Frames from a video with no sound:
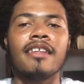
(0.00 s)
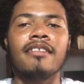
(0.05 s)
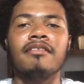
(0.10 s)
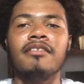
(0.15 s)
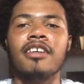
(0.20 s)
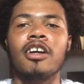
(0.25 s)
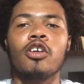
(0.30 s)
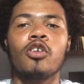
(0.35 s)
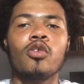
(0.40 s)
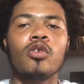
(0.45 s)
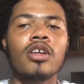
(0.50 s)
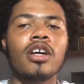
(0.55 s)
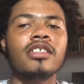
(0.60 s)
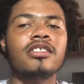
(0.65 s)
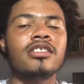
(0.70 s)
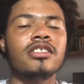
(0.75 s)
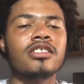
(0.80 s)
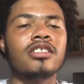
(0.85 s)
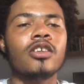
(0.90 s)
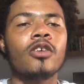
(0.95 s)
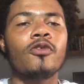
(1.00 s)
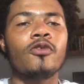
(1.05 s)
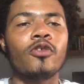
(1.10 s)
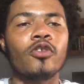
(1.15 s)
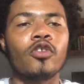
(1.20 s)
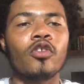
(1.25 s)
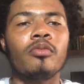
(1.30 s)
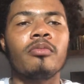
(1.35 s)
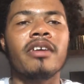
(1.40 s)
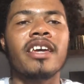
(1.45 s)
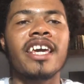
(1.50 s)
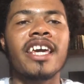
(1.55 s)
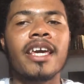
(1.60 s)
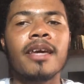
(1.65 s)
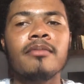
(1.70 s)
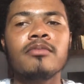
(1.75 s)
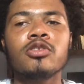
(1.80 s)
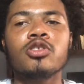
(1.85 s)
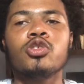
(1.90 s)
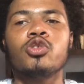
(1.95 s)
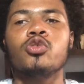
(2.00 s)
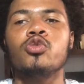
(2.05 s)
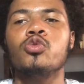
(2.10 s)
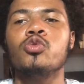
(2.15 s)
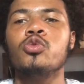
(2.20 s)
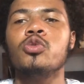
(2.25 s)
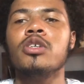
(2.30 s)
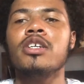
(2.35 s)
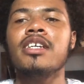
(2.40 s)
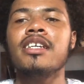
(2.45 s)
the Angola Digital Forum aims to